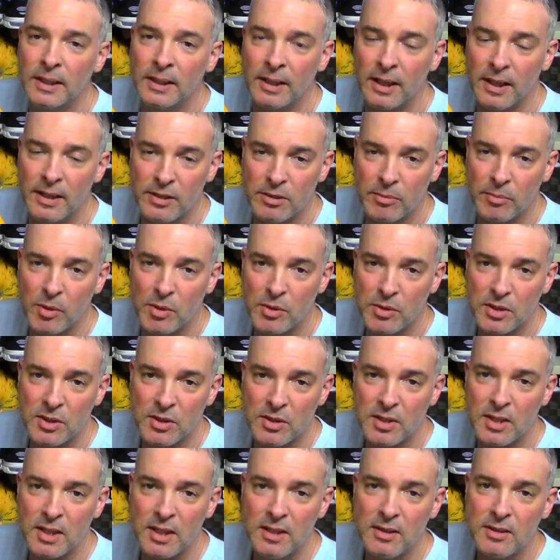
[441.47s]
as opposed to
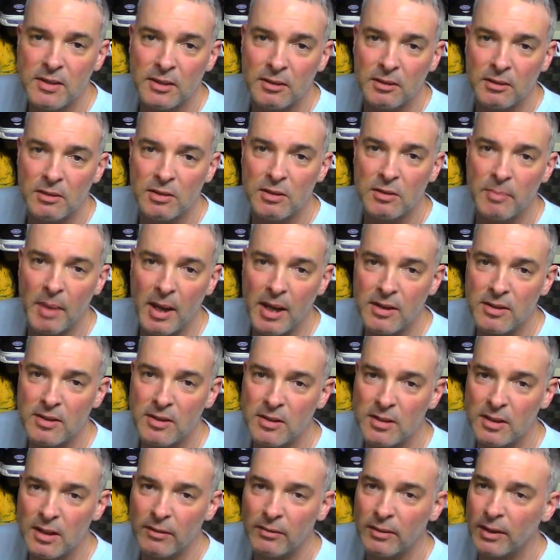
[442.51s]
seeds and space
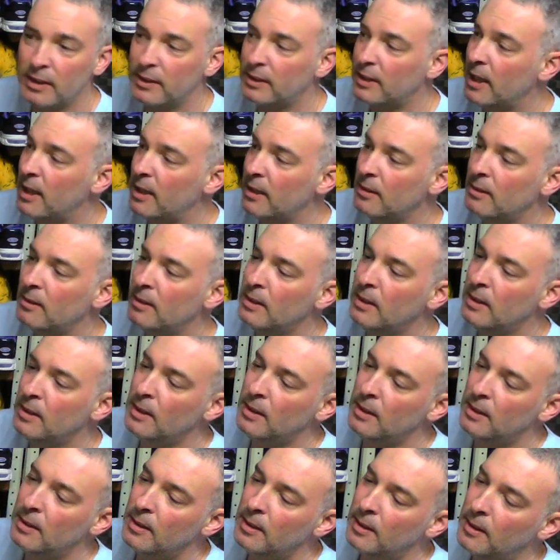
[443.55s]
and stuff like that.
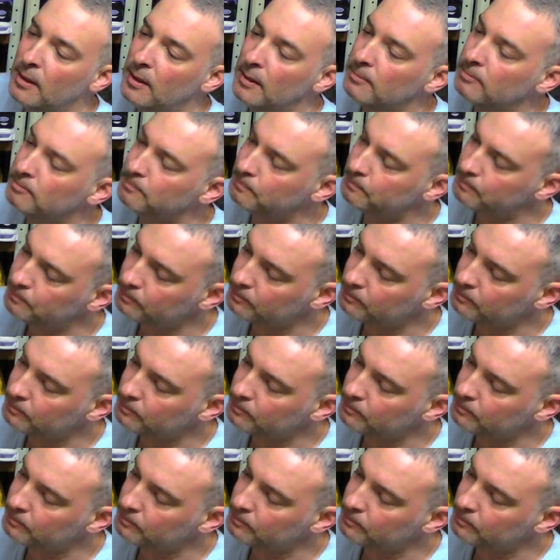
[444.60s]
Um,